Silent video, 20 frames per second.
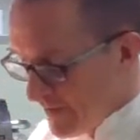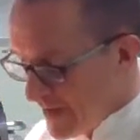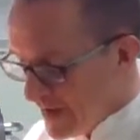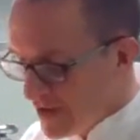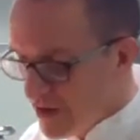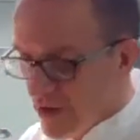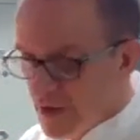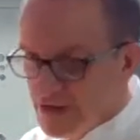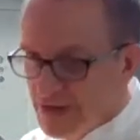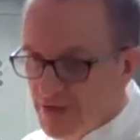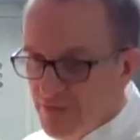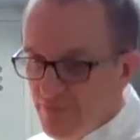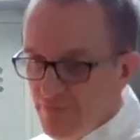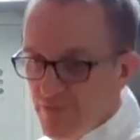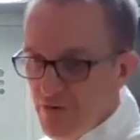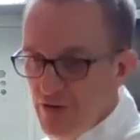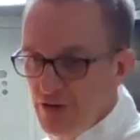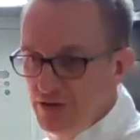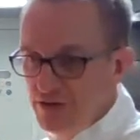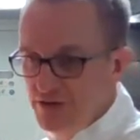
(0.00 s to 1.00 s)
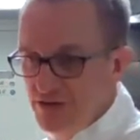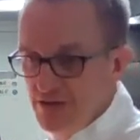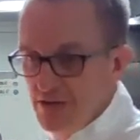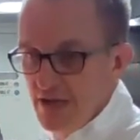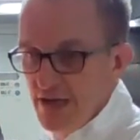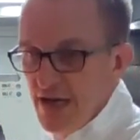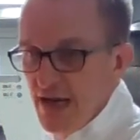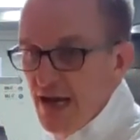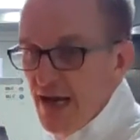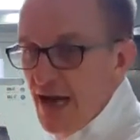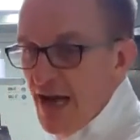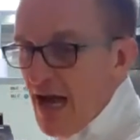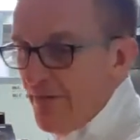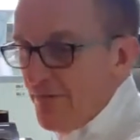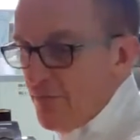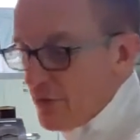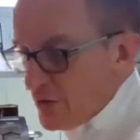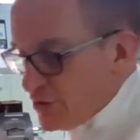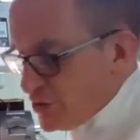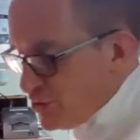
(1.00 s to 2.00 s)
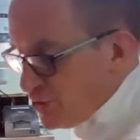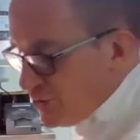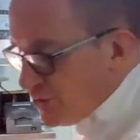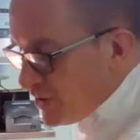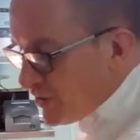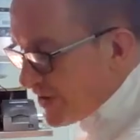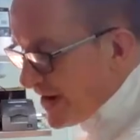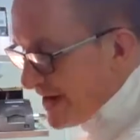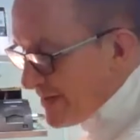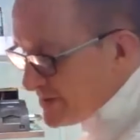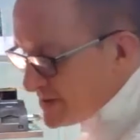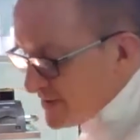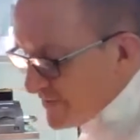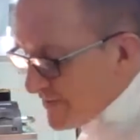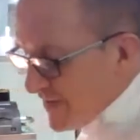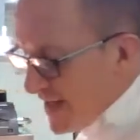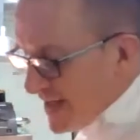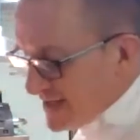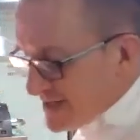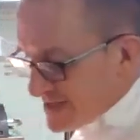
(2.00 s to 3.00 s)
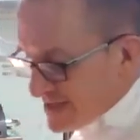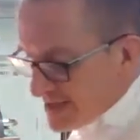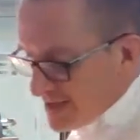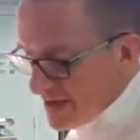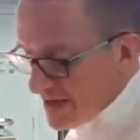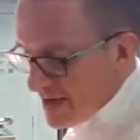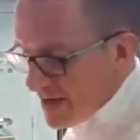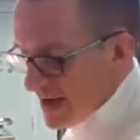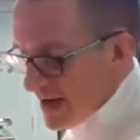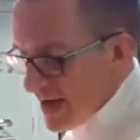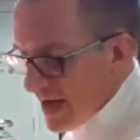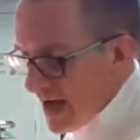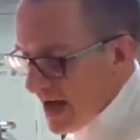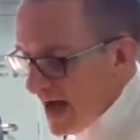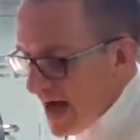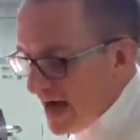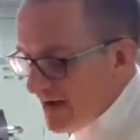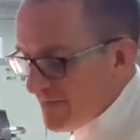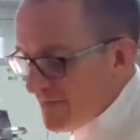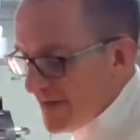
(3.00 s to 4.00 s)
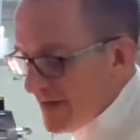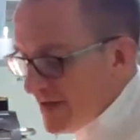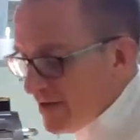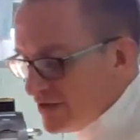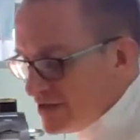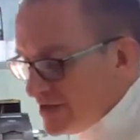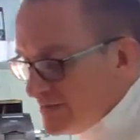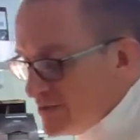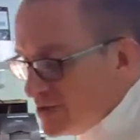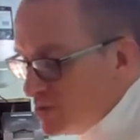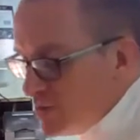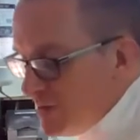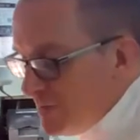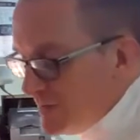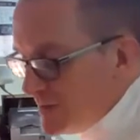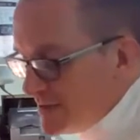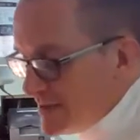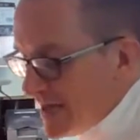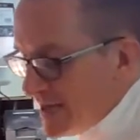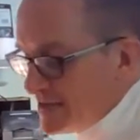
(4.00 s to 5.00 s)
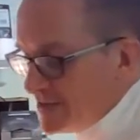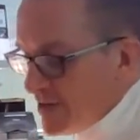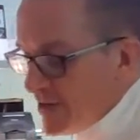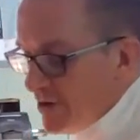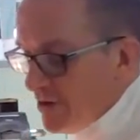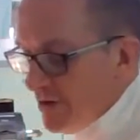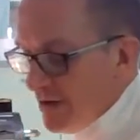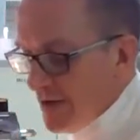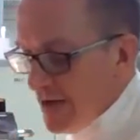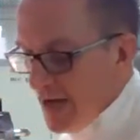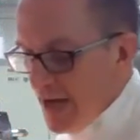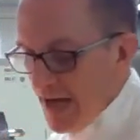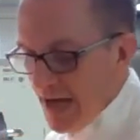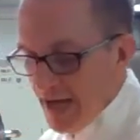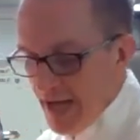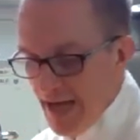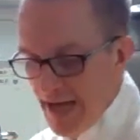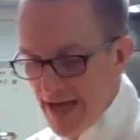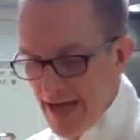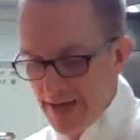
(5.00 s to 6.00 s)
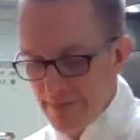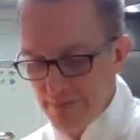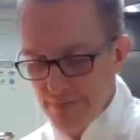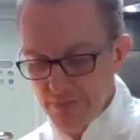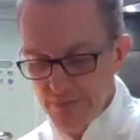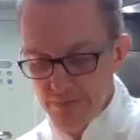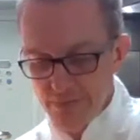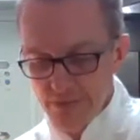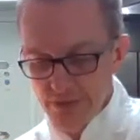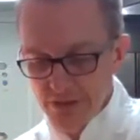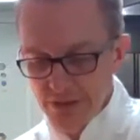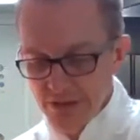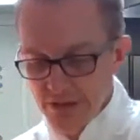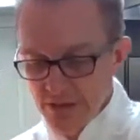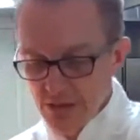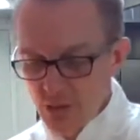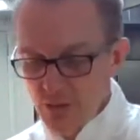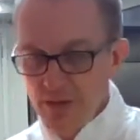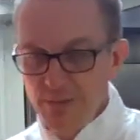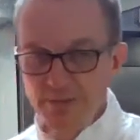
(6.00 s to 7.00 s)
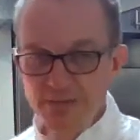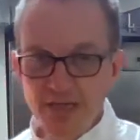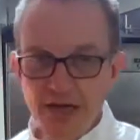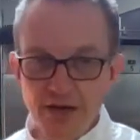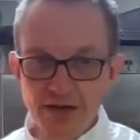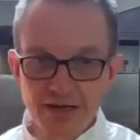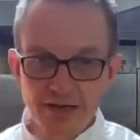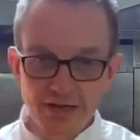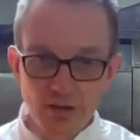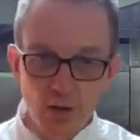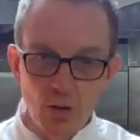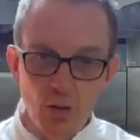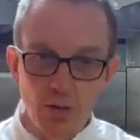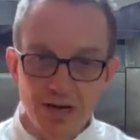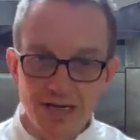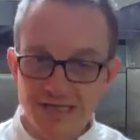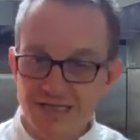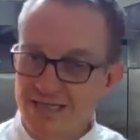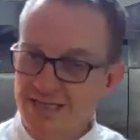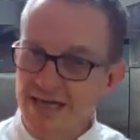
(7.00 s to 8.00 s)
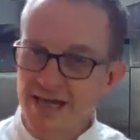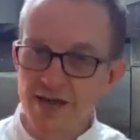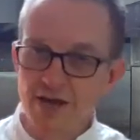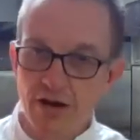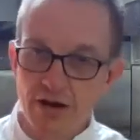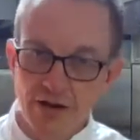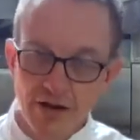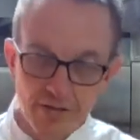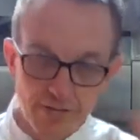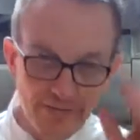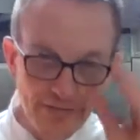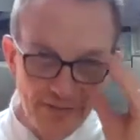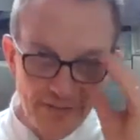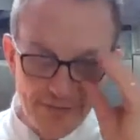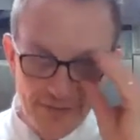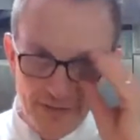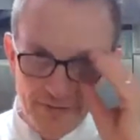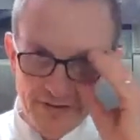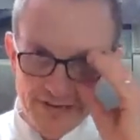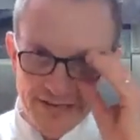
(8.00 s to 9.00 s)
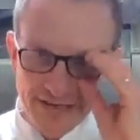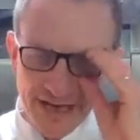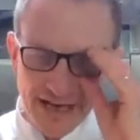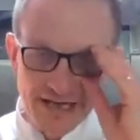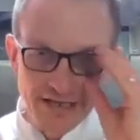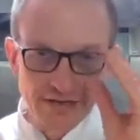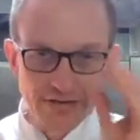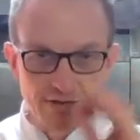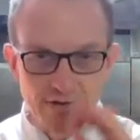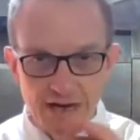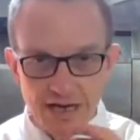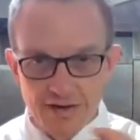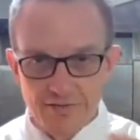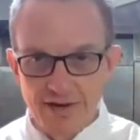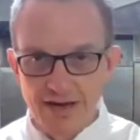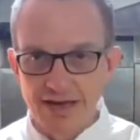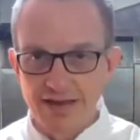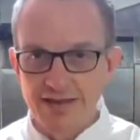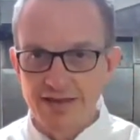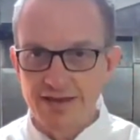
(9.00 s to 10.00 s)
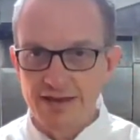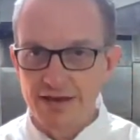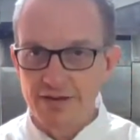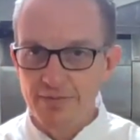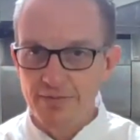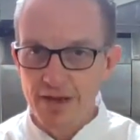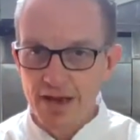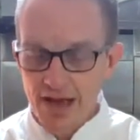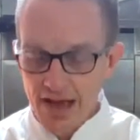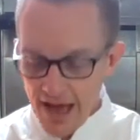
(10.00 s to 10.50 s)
That goes in first. I've got 200 grams of that. I've then got some sweet potato. Sweet potato, always skin on. The skin is really, really thin.